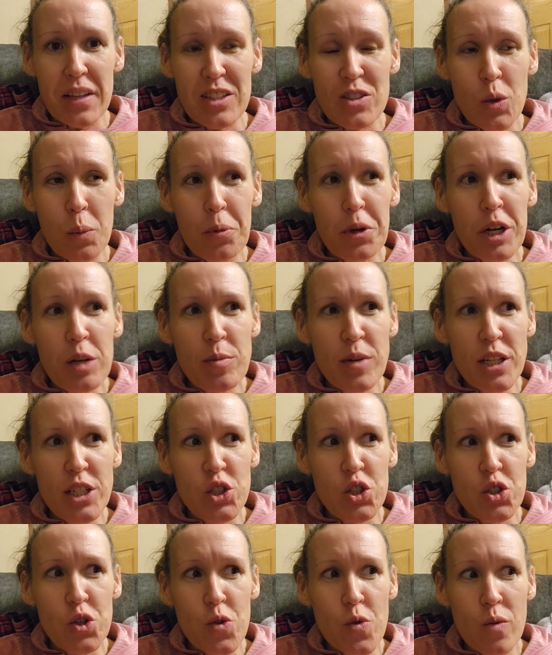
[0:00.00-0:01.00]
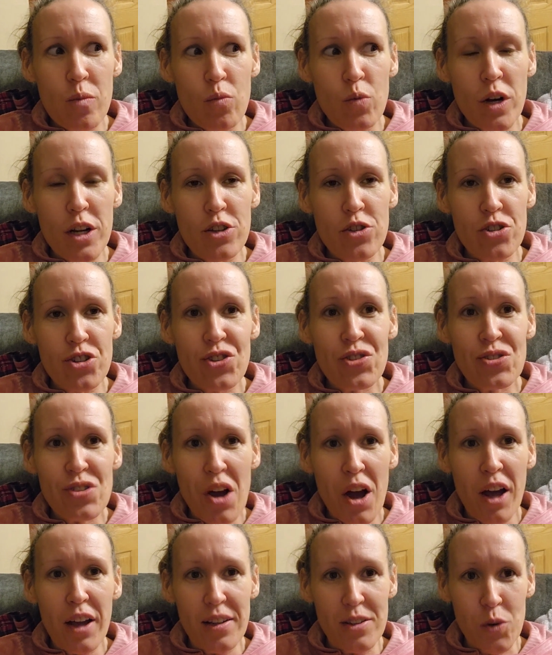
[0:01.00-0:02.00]
so pretty much what you
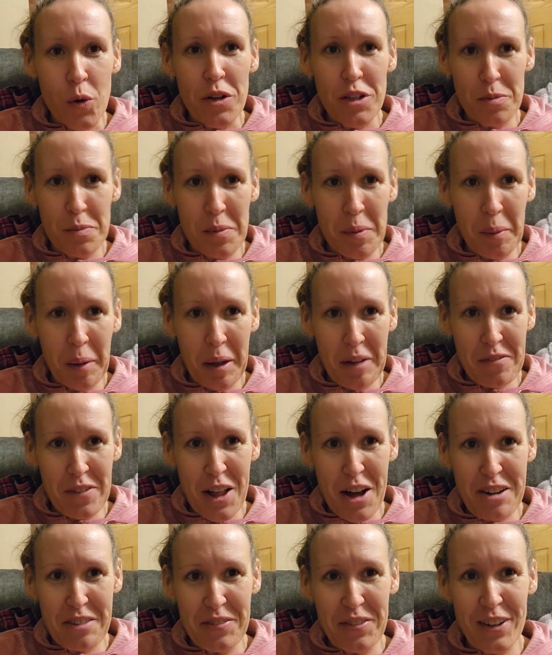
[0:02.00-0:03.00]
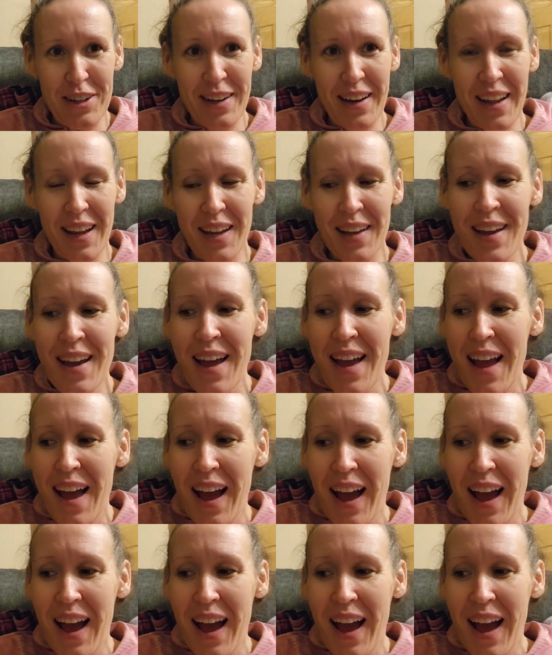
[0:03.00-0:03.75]
just saw is going to be my vlog for today.